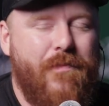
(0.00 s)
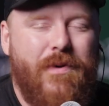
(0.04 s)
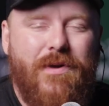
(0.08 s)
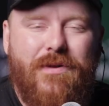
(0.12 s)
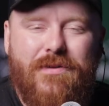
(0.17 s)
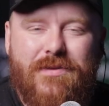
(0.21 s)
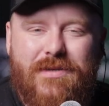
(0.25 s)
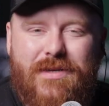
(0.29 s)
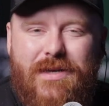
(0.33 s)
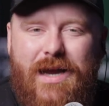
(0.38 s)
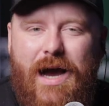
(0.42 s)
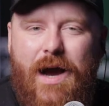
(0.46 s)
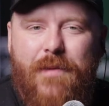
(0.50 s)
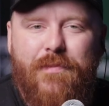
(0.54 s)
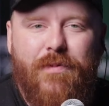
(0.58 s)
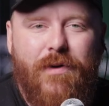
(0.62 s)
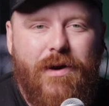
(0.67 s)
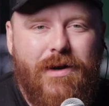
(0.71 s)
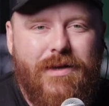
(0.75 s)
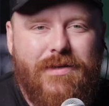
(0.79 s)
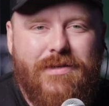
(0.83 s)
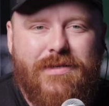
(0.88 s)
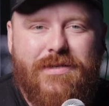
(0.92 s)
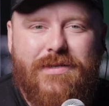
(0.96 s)
built and
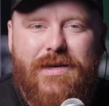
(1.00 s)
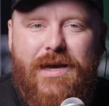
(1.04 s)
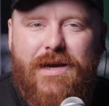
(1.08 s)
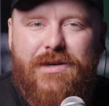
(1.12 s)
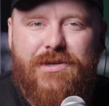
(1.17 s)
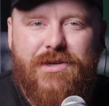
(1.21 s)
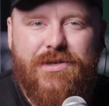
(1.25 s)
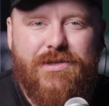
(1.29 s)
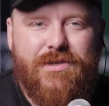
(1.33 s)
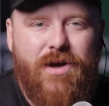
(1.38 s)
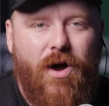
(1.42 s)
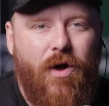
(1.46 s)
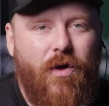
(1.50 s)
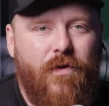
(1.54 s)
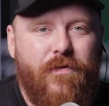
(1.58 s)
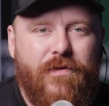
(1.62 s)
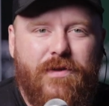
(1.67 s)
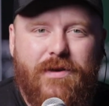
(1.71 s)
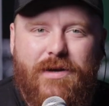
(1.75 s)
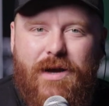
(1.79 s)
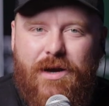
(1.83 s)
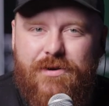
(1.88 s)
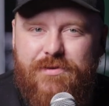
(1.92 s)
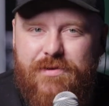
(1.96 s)
operated stages all over
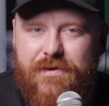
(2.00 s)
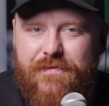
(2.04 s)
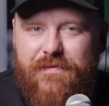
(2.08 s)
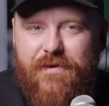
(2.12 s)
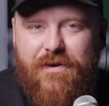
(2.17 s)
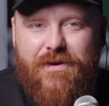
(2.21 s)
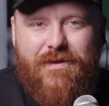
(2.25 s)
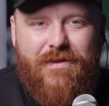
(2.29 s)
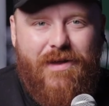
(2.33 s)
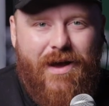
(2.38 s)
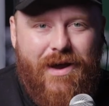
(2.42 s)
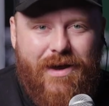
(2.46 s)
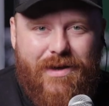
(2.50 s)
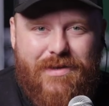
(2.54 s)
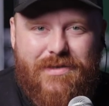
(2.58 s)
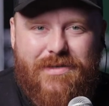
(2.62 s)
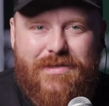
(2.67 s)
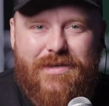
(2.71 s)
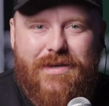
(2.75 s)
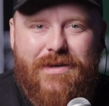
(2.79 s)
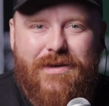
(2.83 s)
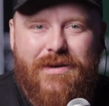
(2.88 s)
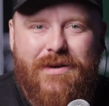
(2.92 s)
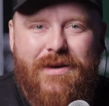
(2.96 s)
the country for
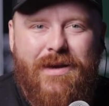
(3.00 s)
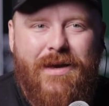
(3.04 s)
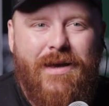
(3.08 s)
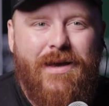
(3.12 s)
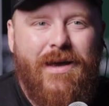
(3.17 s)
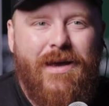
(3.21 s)
clients and